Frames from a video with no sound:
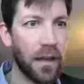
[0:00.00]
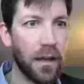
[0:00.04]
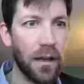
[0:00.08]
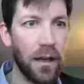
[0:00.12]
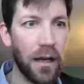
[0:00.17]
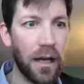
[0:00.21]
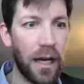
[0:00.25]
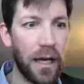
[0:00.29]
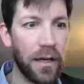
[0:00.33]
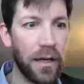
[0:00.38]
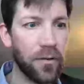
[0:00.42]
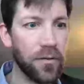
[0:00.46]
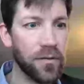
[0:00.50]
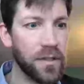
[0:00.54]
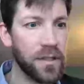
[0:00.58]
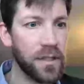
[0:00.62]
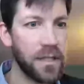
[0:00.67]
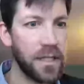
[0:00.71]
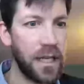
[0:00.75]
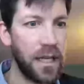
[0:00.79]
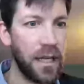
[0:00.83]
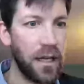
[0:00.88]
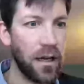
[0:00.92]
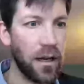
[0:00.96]
I don't
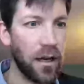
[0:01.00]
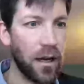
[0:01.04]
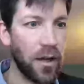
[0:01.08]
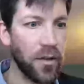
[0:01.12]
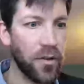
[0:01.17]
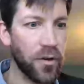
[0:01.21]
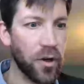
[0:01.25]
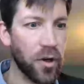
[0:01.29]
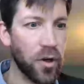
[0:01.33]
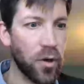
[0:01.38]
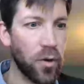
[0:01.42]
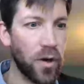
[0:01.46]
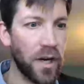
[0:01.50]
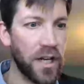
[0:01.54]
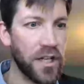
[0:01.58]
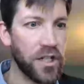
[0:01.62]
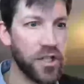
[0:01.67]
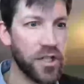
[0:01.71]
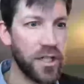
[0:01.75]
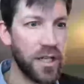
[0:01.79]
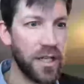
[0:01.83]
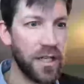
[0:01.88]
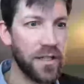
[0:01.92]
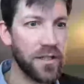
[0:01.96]
see other
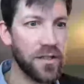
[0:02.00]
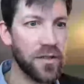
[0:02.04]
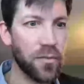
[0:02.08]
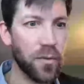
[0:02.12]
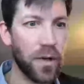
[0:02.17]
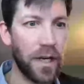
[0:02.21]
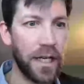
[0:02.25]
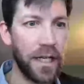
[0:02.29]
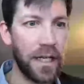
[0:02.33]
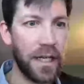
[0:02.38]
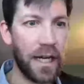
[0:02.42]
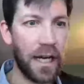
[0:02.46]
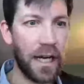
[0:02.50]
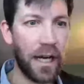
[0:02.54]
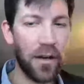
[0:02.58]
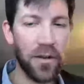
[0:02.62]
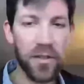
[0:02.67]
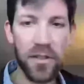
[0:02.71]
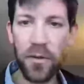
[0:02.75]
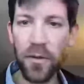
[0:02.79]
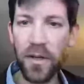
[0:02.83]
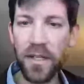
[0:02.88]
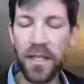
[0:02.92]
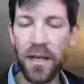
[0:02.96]
questions right now.
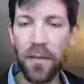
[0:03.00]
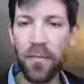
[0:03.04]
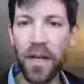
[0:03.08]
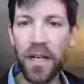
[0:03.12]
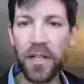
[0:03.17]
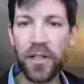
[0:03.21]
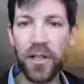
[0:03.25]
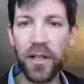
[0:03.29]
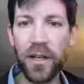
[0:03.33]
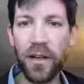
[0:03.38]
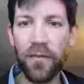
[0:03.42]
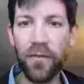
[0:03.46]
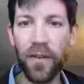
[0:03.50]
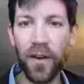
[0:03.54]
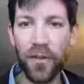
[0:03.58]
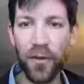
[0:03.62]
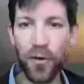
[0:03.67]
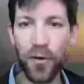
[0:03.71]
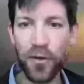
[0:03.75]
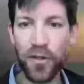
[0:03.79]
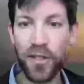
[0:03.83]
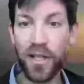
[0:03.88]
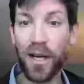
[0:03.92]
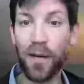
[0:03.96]
So as I mentioned, if
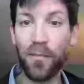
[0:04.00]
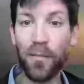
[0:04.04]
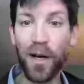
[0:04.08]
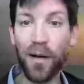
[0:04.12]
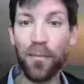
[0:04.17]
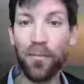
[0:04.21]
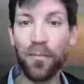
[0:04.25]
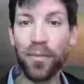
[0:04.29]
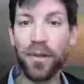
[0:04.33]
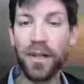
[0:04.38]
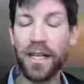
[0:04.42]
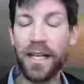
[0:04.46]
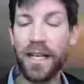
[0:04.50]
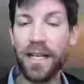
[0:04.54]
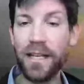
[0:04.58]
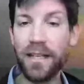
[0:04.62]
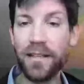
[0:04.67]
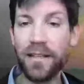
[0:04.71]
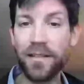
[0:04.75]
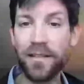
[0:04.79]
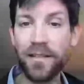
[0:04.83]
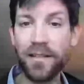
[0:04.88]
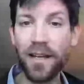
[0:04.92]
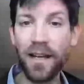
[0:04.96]
others come up,
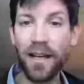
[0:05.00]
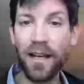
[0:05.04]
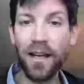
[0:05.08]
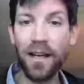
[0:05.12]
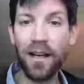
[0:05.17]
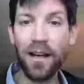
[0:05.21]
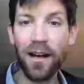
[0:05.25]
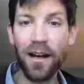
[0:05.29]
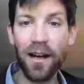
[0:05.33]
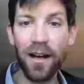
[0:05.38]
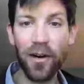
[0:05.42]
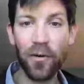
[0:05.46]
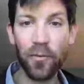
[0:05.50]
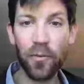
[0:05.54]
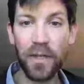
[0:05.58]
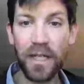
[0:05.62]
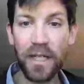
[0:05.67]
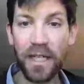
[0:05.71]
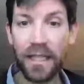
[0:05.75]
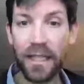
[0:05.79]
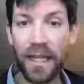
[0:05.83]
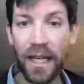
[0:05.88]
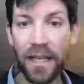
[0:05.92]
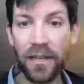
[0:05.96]
please
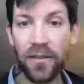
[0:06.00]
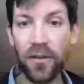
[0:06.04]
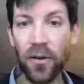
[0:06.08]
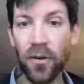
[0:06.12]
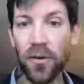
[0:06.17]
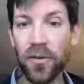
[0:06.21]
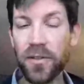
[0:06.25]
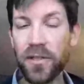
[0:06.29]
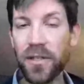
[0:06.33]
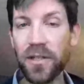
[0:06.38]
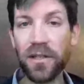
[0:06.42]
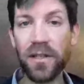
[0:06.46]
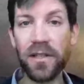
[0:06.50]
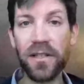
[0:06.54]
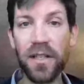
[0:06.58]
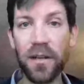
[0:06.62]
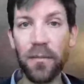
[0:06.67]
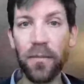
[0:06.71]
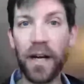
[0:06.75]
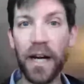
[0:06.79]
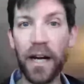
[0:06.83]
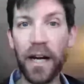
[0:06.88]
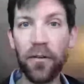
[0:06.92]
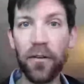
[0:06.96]
relay those to the
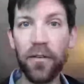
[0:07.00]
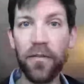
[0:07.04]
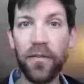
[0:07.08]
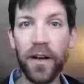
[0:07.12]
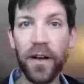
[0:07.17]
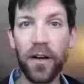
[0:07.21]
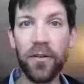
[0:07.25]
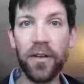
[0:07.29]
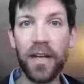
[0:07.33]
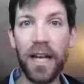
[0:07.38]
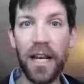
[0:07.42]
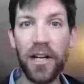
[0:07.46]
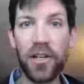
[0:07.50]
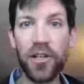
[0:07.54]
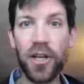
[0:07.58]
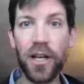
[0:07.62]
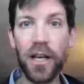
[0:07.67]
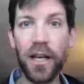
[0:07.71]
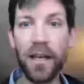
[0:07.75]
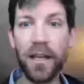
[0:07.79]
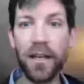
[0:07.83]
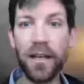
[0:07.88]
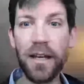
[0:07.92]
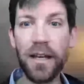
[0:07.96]
Samira
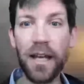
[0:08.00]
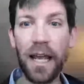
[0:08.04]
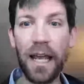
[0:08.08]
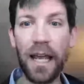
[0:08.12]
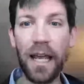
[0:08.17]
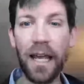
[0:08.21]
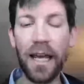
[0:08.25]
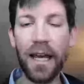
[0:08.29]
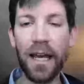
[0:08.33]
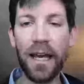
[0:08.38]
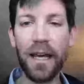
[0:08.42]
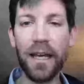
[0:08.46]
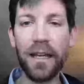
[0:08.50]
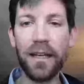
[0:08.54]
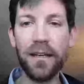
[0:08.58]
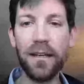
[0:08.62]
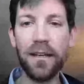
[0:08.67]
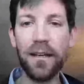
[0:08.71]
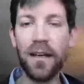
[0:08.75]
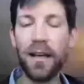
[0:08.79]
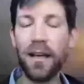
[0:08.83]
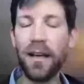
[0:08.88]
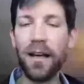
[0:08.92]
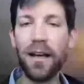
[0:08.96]
Foundation,
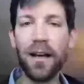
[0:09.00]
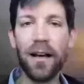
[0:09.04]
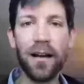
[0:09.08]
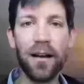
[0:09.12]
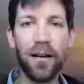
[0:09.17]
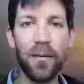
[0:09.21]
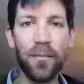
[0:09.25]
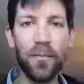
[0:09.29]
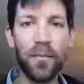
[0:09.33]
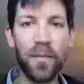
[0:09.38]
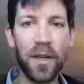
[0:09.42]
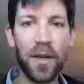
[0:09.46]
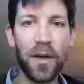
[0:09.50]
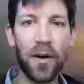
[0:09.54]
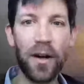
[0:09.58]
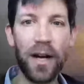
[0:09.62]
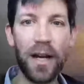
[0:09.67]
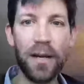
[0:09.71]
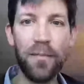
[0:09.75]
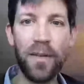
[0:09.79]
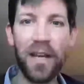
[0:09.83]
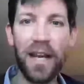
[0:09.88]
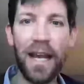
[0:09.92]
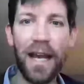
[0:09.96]
and
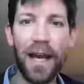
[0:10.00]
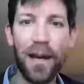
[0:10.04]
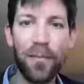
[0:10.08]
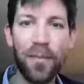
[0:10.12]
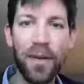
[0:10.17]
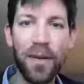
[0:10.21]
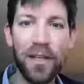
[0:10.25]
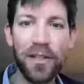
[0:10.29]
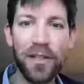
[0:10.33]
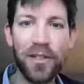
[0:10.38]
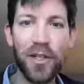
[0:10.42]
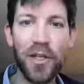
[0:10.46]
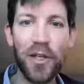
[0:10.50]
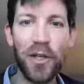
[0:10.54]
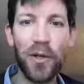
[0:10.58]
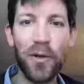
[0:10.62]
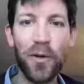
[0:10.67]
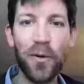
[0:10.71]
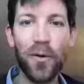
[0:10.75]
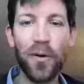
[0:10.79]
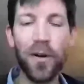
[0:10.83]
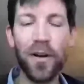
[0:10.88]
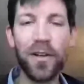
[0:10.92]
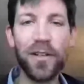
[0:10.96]
I'd be happy
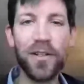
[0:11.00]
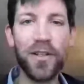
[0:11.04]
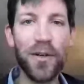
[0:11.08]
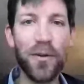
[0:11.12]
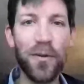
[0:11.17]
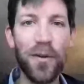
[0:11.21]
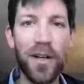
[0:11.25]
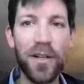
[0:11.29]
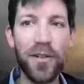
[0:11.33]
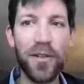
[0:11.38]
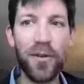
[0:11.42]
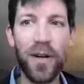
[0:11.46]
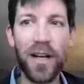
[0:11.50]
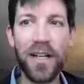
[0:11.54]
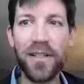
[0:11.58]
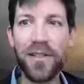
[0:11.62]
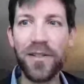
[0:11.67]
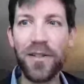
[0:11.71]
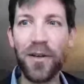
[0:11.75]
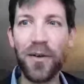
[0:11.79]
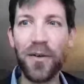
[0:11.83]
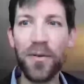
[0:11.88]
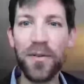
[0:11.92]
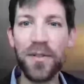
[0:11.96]
to address
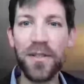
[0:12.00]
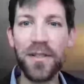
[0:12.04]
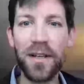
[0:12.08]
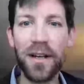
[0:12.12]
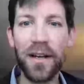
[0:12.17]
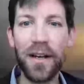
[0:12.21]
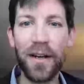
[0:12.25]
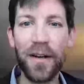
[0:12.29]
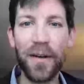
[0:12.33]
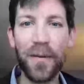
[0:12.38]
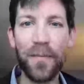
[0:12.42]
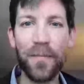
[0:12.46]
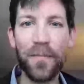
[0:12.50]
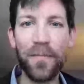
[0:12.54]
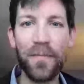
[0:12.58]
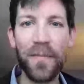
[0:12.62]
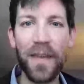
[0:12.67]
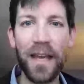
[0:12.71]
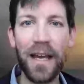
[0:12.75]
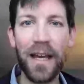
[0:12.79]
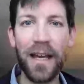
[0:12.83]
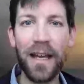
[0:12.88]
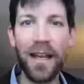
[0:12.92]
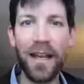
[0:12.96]
those
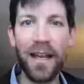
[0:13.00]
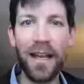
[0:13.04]
at